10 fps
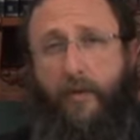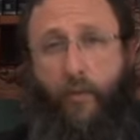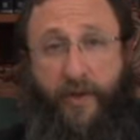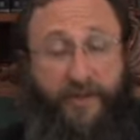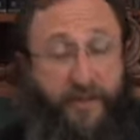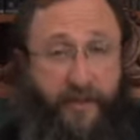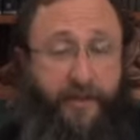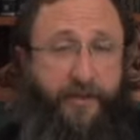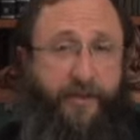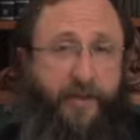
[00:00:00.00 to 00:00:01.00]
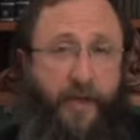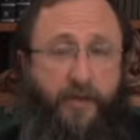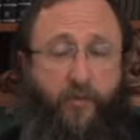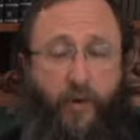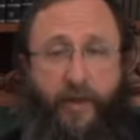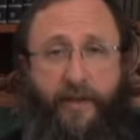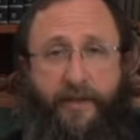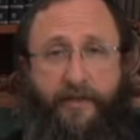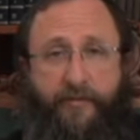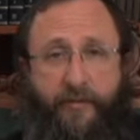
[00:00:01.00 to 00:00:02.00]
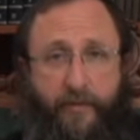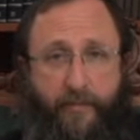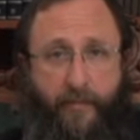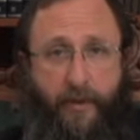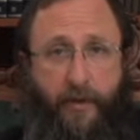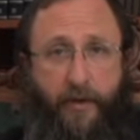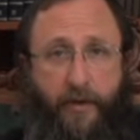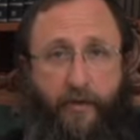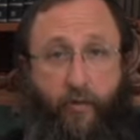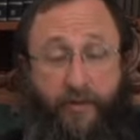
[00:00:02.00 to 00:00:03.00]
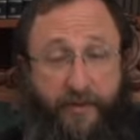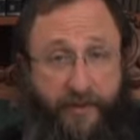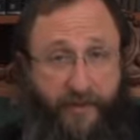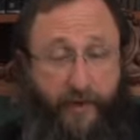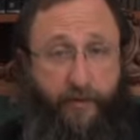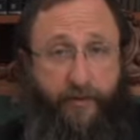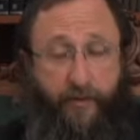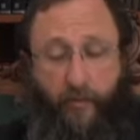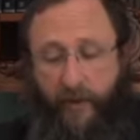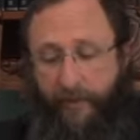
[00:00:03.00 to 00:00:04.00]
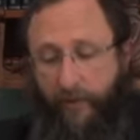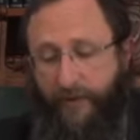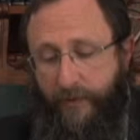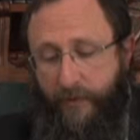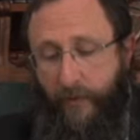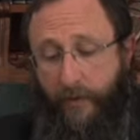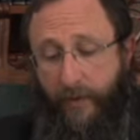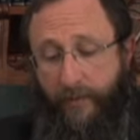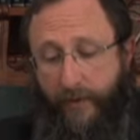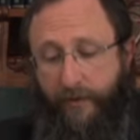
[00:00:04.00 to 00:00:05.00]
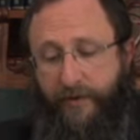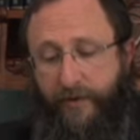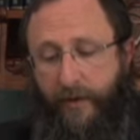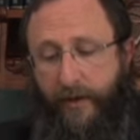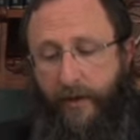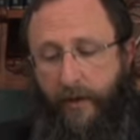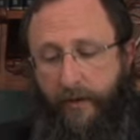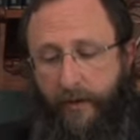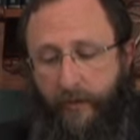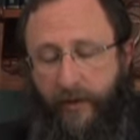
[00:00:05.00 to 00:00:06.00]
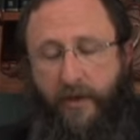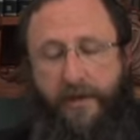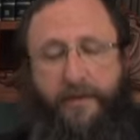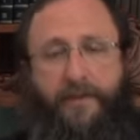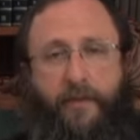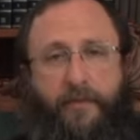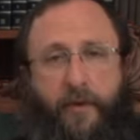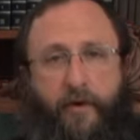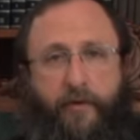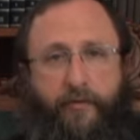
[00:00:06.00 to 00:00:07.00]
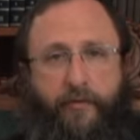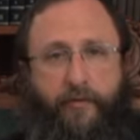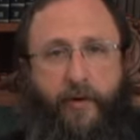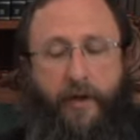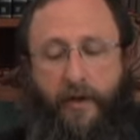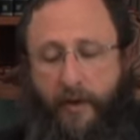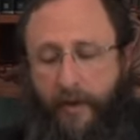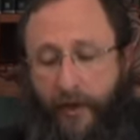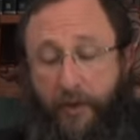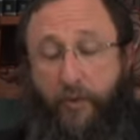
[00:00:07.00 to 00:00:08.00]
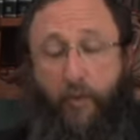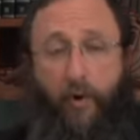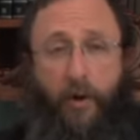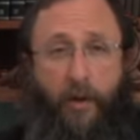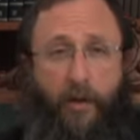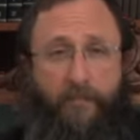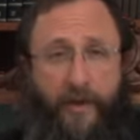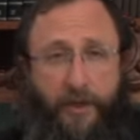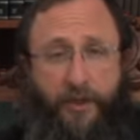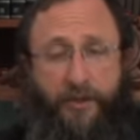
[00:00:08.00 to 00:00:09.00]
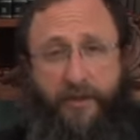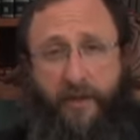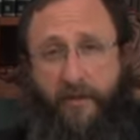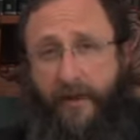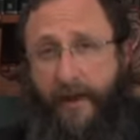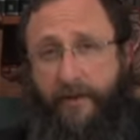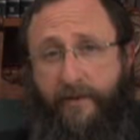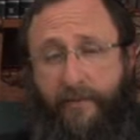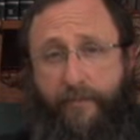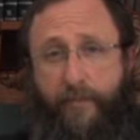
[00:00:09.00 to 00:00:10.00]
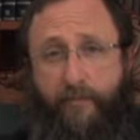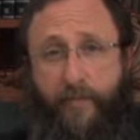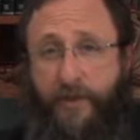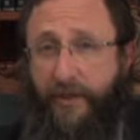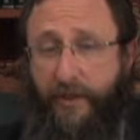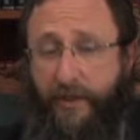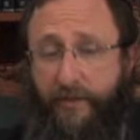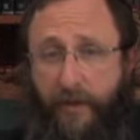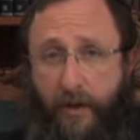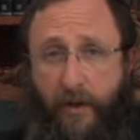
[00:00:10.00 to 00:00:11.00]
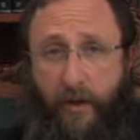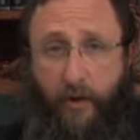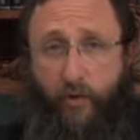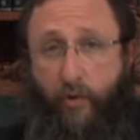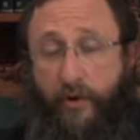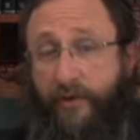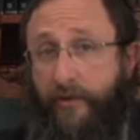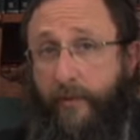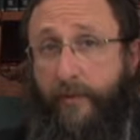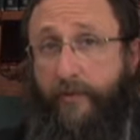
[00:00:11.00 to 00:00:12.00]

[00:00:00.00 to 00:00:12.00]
west to east, as well as from north to south. And we have also spoken about the unique concept of each wall mentioned in that Mishnah, according to